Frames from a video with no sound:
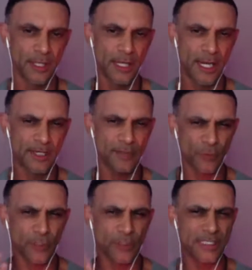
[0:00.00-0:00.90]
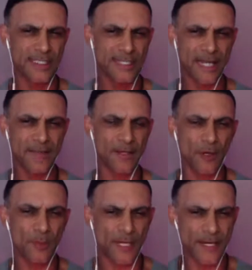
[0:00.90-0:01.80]
and really say that
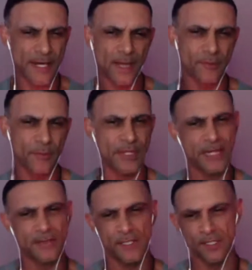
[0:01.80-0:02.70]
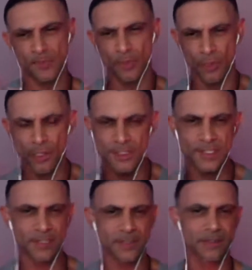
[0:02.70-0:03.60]
I'm enough without this
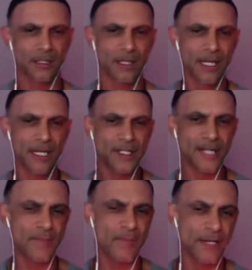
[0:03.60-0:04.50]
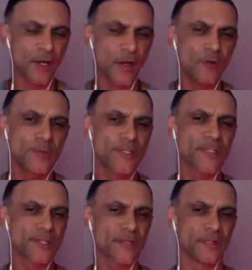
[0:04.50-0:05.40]
person, to come back home to
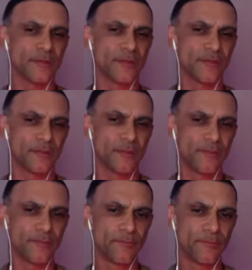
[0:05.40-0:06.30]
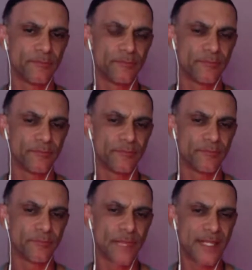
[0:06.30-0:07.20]
self, to
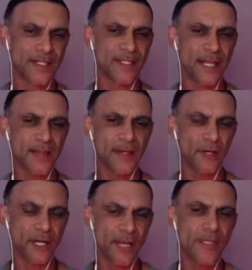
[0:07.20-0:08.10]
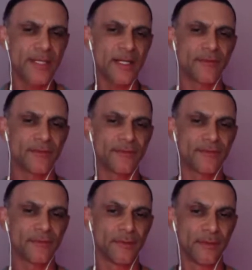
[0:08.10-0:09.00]
say that I am enough.
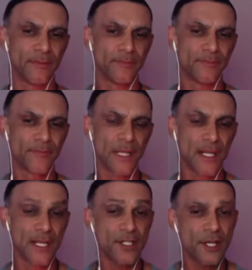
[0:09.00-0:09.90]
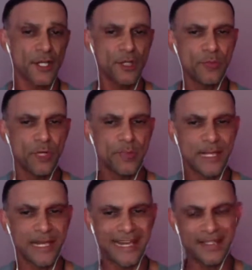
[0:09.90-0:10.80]
So you might
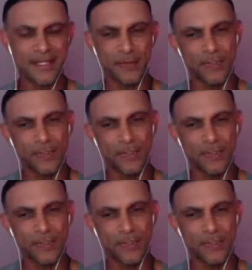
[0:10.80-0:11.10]
be in that